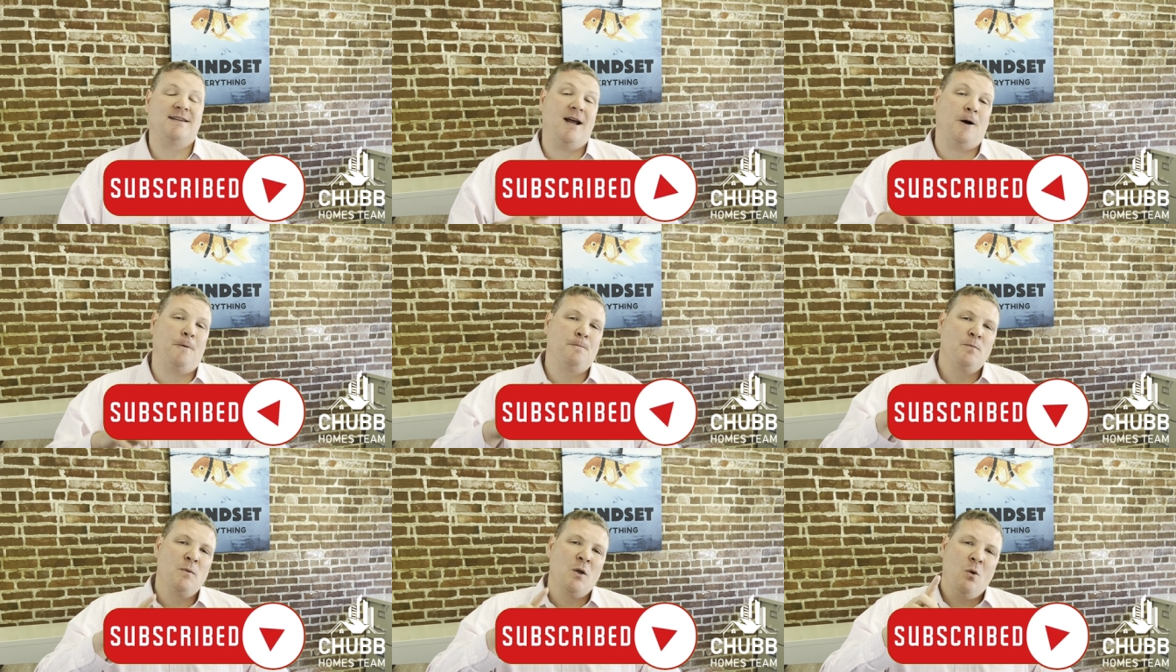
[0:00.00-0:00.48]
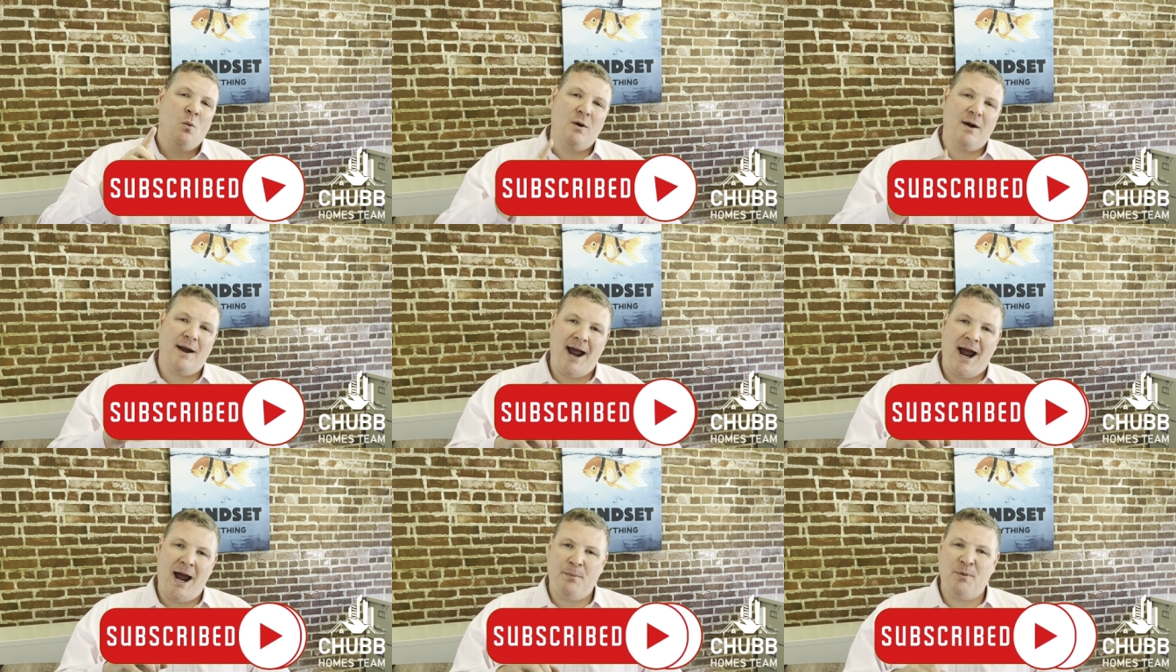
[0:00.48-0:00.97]
Now,
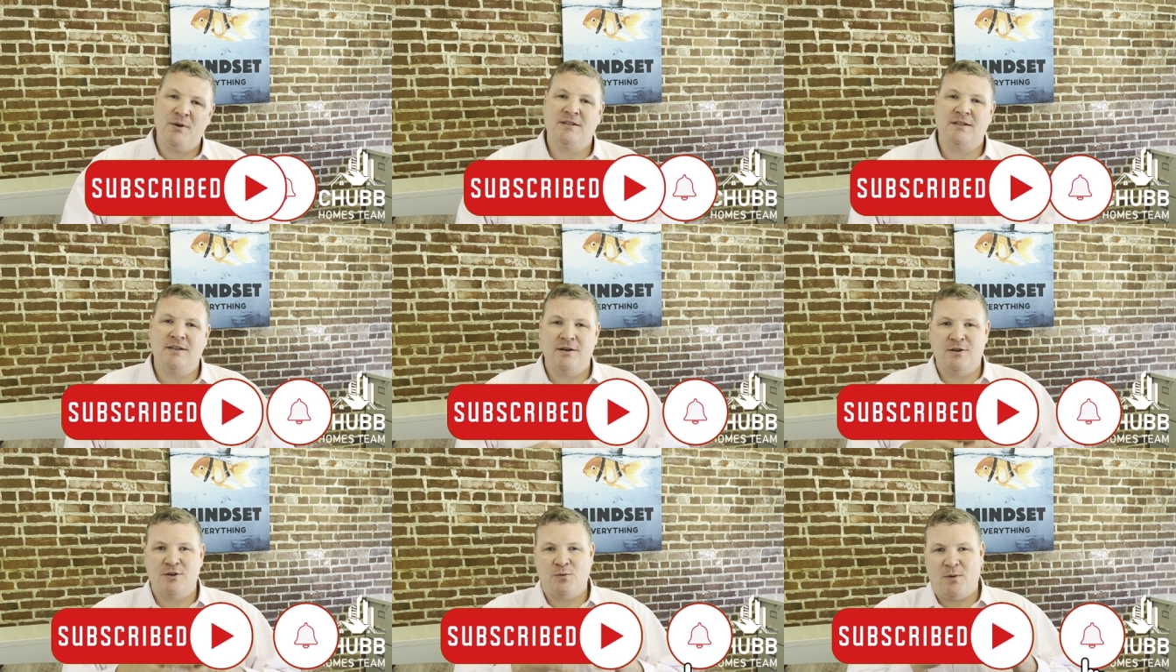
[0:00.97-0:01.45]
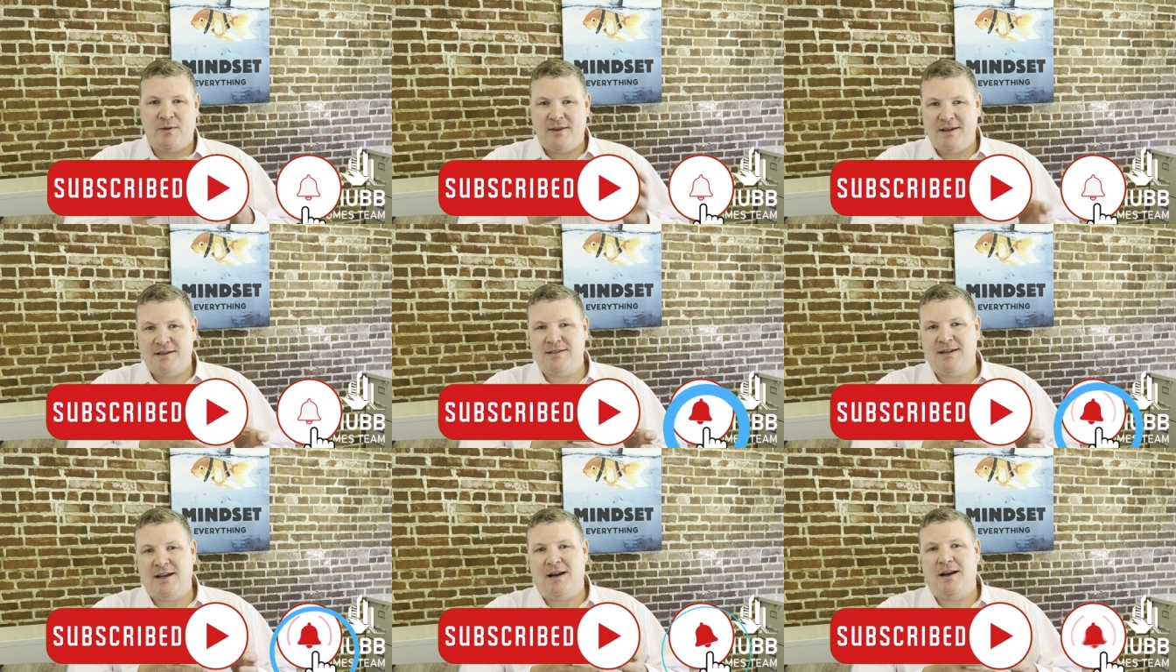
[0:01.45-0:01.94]
what happens here is when
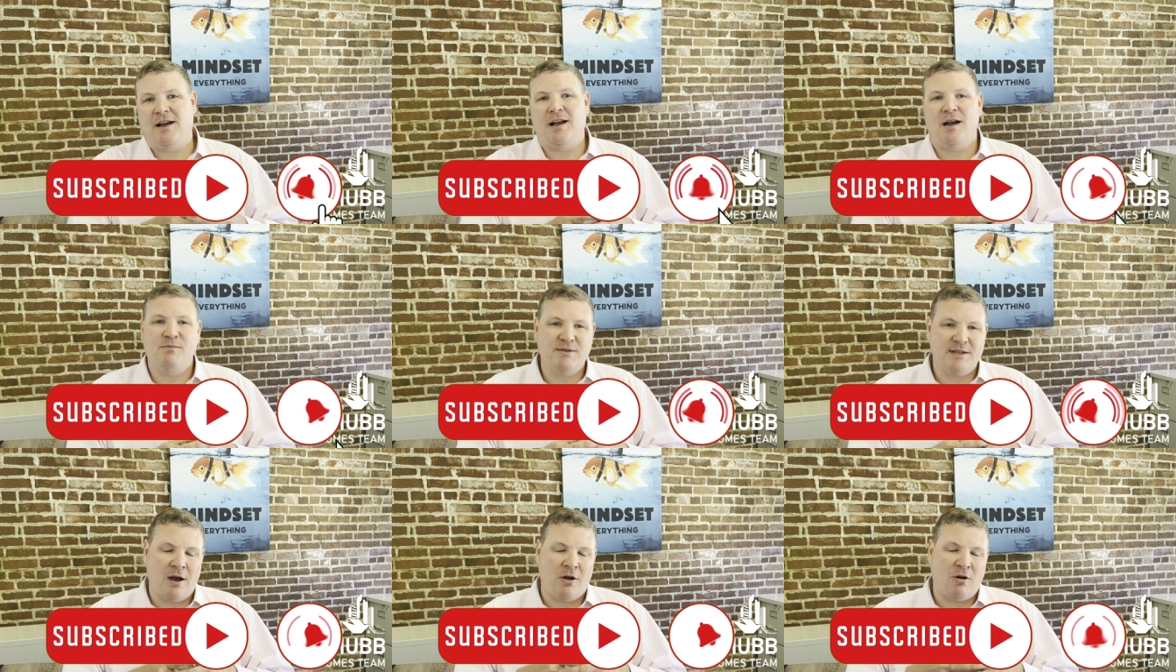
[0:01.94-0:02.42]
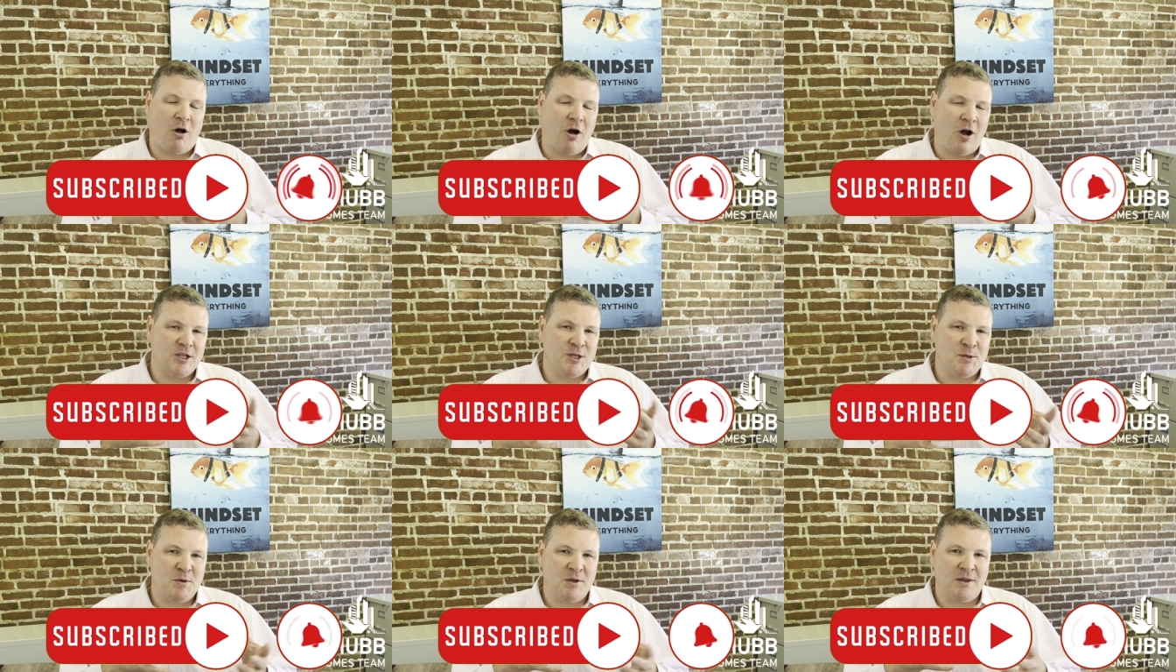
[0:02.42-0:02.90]
this data comes out,
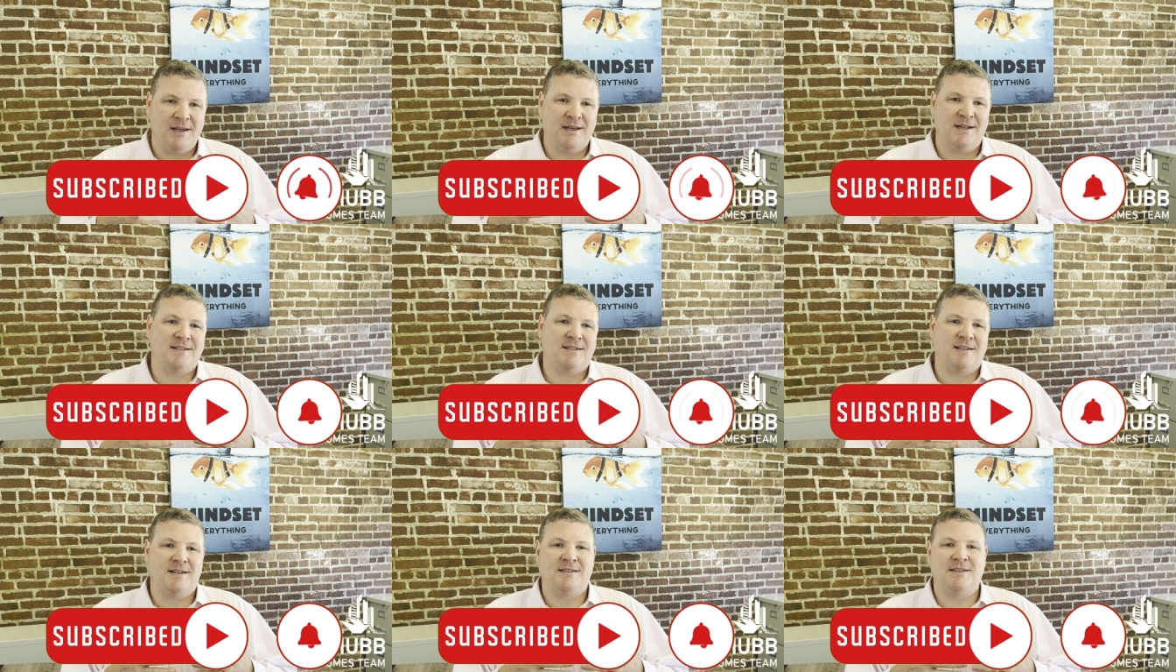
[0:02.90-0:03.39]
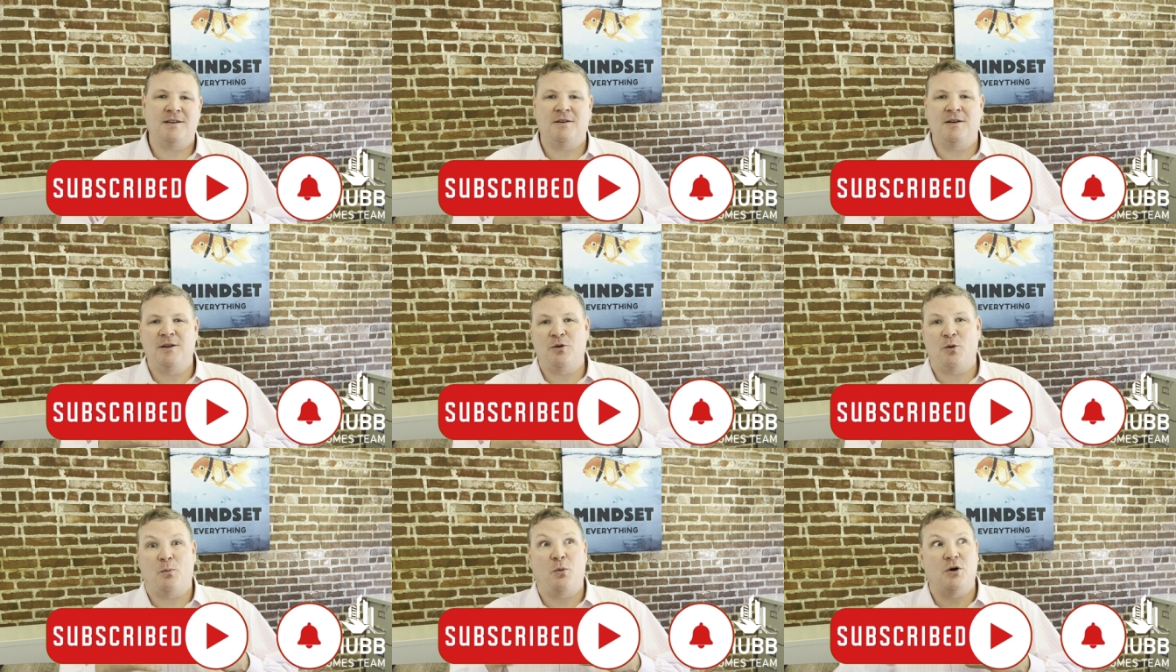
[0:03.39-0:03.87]
ultimately it sits there
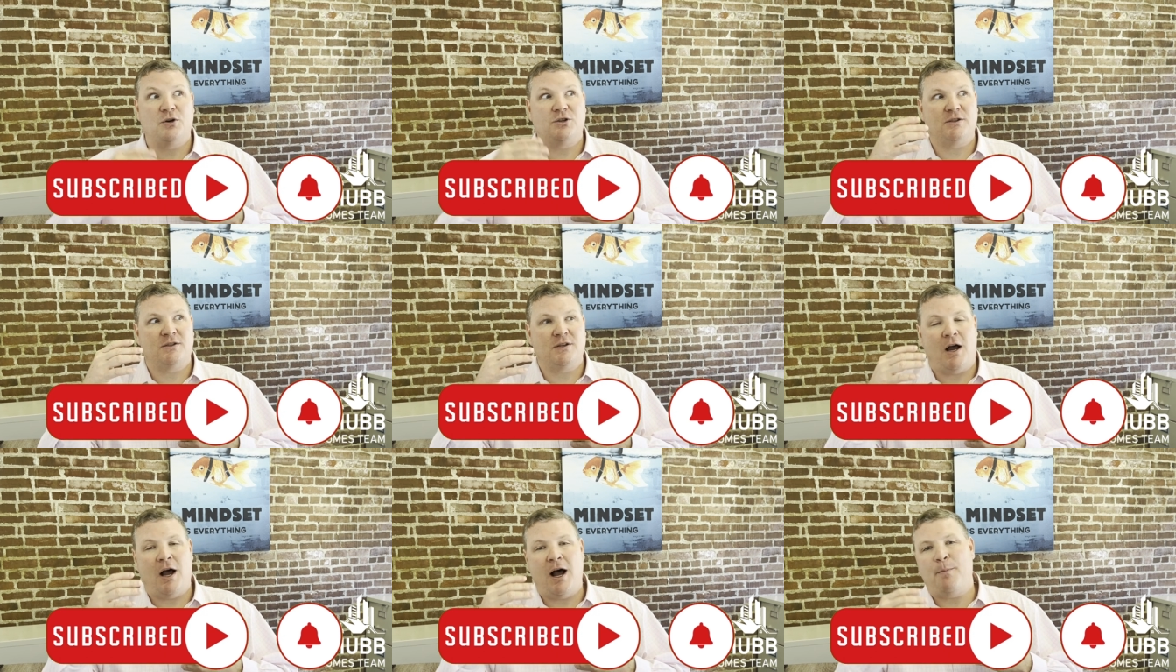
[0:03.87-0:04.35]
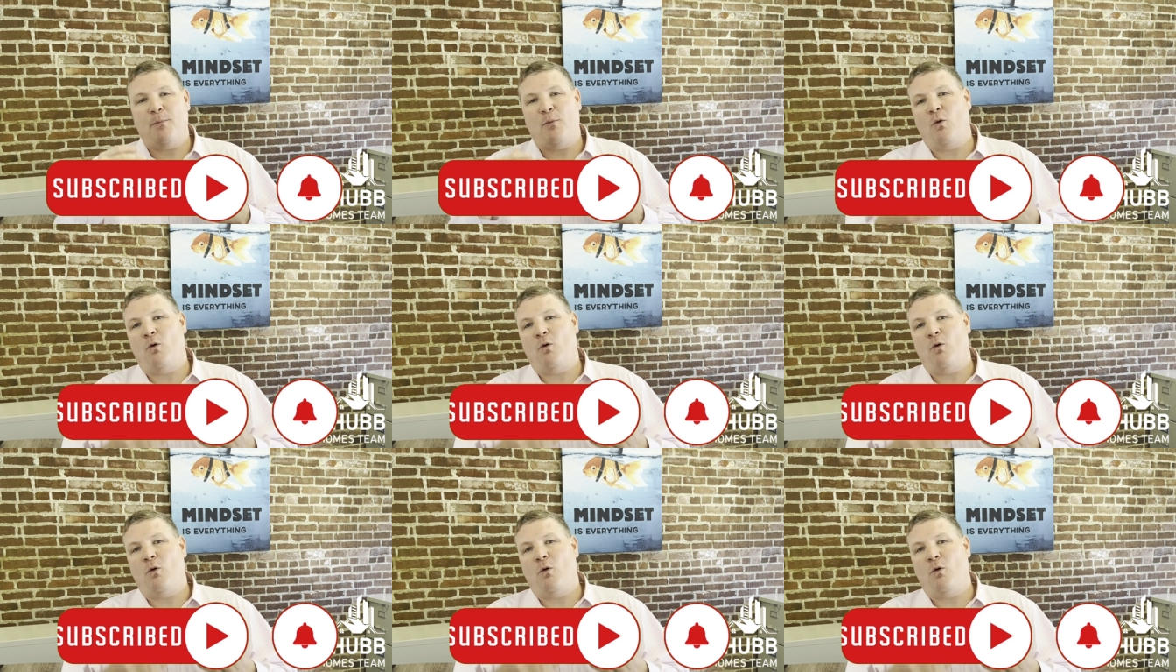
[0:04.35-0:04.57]
and either pushes up